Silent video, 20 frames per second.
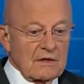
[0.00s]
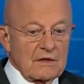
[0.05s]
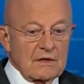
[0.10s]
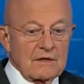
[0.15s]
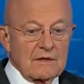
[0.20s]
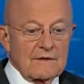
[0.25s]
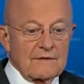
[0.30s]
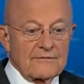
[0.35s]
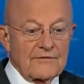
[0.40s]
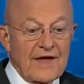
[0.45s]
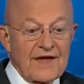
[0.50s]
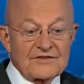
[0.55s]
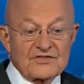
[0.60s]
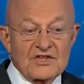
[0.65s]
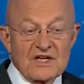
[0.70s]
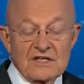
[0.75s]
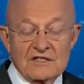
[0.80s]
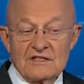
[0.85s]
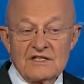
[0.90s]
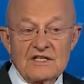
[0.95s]
That
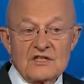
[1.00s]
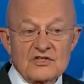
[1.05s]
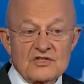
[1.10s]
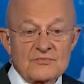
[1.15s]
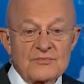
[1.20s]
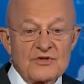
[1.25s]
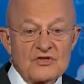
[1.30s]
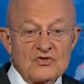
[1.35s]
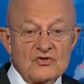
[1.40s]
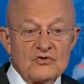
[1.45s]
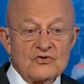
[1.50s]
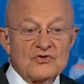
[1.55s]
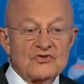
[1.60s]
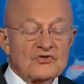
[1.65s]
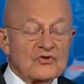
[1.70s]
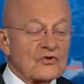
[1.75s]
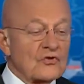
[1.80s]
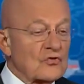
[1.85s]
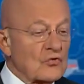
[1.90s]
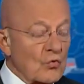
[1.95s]
technique has been
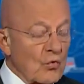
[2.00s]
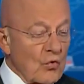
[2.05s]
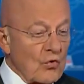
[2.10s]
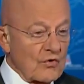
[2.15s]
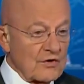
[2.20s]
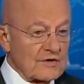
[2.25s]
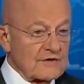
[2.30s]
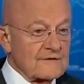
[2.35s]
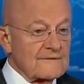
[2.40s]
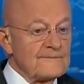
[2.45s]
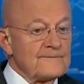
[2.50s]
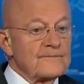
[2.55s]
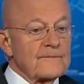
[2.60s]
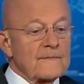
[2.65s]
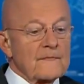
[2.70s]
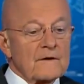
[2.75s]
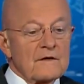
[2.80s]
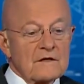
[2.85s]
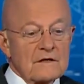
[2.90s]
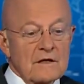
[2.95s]
used to thwart
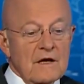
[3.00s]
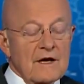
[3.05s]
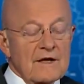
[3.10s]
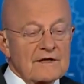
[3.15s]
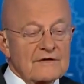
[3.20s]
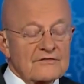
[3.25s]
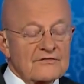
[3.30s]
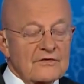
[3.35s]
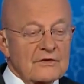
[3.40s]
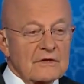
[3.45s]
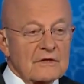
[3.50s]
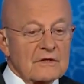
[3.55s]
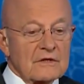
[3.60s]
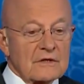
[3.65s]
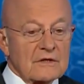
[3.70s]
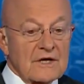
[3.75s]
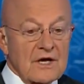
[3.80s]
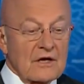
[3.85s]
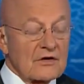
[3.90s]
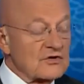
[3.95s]
a lot
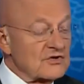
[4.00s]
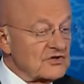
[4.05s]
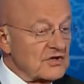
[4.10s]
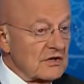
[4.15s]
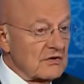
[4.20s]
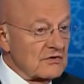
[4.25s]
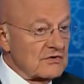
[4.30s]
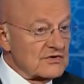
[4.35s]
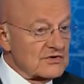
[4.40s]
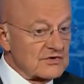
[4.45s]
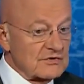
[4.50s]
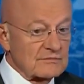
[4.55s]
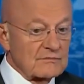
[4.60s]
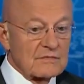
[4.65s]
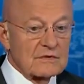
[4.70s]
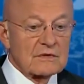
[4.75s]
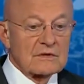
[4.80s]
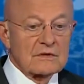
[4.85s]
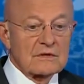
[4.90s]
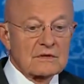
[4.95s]
of
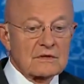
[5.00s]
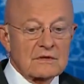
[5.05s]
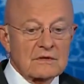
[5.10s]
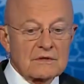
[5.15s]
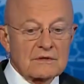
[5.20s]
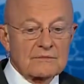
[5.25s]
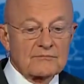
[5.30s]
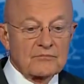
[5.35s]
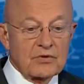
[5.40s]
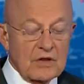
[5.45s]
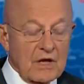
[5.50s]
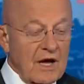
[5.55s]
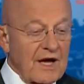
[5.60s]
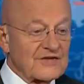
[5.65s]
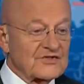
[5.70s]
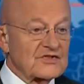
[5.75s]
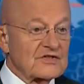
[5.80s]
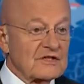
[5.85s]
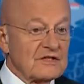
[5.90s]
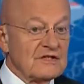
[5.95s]
counterterrorism
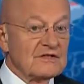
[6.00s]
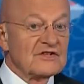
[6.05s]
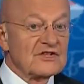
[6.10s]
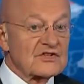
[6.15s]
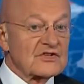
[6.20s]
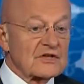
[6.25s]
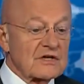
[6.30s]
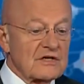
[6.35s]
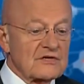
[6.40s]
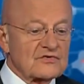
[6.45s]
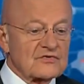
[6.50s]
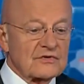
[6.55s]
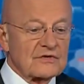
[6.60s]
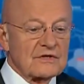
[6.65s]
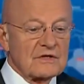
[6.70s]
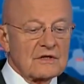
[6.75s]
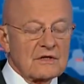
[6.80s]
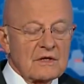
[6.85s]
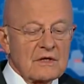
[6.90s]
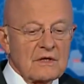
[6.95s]
plots in this
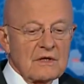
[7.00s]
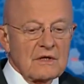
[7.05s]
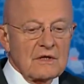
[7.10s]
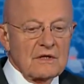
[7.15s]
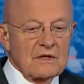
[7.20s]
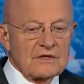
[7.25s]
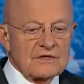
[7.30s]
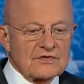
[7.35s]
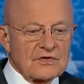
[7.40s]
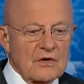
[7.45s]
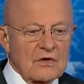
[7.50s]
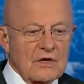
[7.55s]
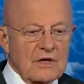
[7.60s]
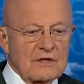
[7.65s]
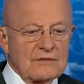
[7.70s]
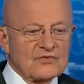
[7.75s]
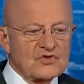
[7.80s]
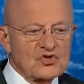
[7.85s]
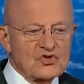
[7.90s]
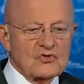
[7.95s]
country. So
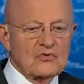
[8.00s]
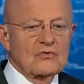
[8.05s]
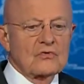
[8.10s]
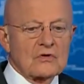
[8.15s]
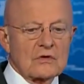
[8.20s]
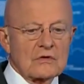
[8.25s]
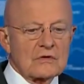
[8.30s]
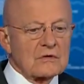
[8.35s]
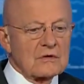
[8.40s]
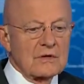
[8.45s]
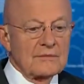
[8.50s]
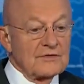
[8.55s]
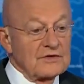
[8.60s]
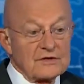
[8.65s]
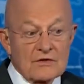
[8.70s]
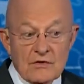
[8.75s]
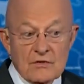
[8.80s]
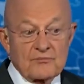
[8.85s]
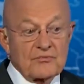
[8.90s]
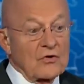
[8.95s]
I'm sure, I
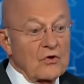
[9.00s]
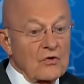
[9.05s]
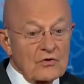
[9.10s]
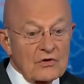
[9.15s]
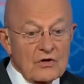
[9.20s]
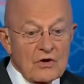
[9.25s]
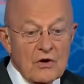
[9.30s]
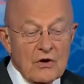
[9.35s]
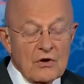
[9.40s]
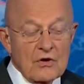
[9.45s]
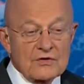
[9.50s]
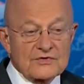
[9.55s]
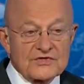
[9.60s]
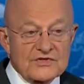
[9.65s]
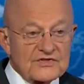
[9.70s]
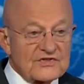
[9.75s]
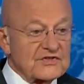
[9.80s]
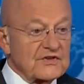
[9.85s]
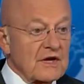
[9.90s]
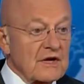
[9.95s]
mean, there are
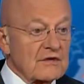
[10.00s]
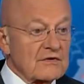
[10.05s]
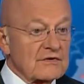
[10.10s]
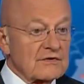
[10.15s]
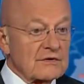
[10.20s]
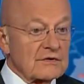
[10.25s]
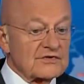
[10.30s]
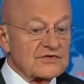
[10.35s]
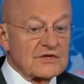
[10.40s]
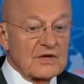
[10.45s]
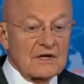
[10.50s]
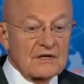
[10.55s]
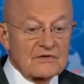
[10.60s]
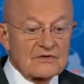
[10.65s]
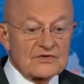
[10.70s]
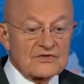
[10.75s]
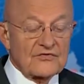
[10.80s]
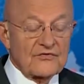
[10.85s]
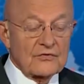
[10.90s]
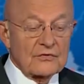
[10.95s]
protocols and
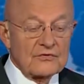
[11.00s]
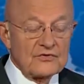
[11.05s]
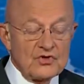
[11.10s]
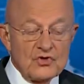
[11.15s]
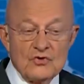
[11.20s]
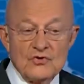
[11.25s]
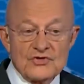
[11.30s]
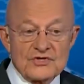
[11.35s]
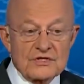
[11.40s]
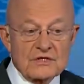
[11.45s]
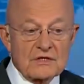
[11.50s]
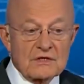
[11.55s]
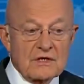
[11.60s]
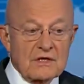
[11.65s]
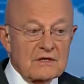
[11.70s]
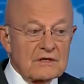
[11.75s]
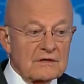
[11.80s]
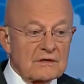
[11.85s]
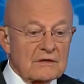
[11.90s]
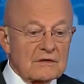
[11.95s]
standards for
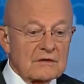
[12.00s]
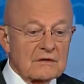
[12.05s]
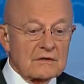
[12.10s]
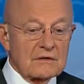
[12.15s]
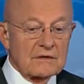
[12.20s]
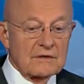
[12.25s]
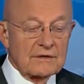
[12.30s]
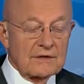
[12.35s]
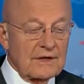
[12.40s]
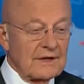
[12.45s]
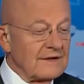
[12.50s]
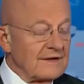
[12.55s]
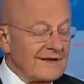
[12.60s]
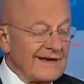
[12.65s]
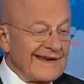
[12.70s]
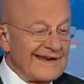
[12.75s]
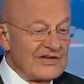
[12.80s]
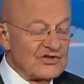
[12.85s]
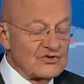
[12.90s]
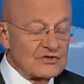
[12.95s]
using an
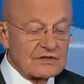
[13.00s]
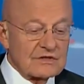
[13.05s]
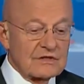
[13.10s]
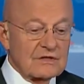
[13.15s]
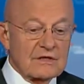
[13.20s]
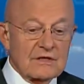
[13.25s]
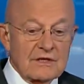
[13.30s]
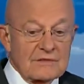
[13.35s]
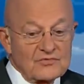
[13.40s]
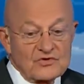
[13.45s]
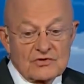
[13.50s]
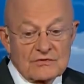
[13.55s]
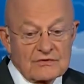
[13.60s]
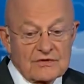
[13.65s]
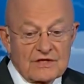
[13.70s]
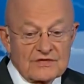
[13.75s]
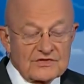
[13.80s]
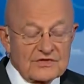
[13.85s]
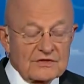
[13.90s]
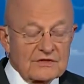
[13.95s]
agent, and I'm
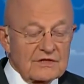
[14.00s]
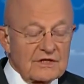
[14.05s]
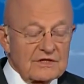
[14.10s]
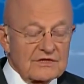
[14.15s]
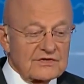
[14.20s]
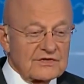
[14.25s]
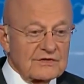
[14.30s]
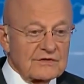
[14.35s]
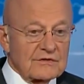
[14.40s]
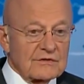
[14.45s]
sure that's the case